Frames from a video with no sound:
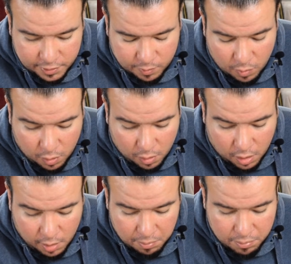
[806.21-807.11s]
it
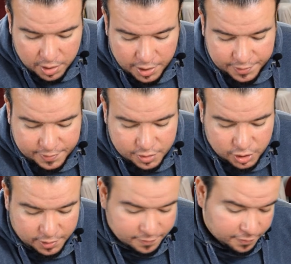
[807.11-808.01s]
more mids
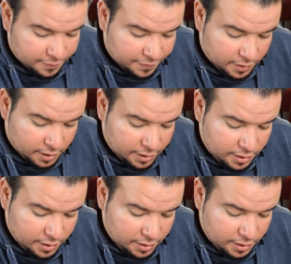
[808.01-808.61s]
just for fun